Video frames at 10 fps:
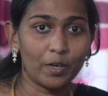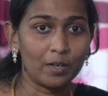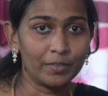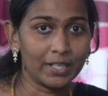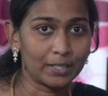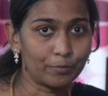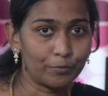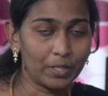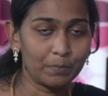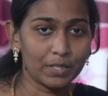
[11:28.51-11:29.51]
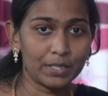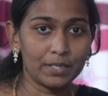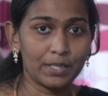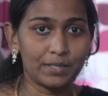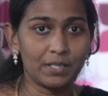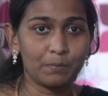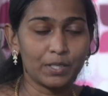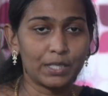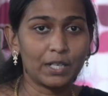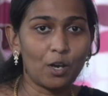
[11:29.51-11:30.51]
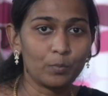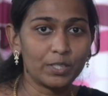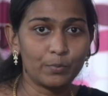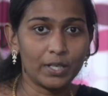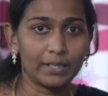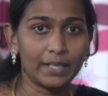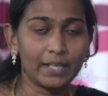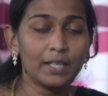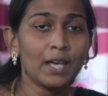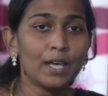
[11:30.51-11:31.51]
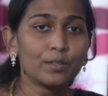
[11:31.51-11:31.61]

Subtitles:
are we at the 50%, 60%, how much we are getting.